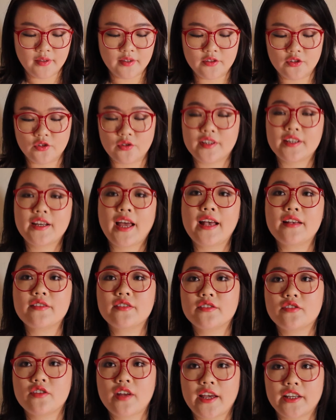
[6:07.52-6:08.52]
So it has
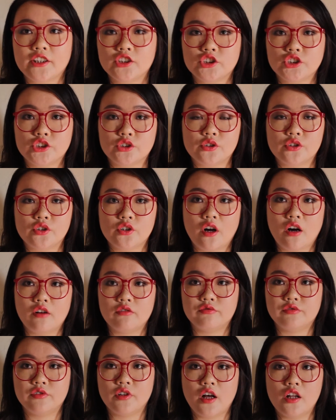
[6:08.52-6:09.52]
a texture
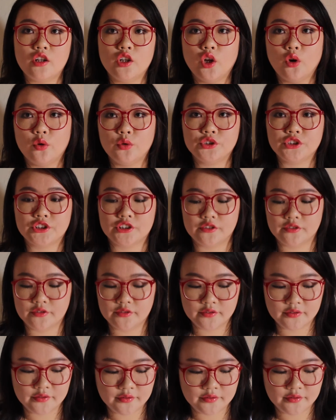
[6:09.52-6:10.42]
of a lotion.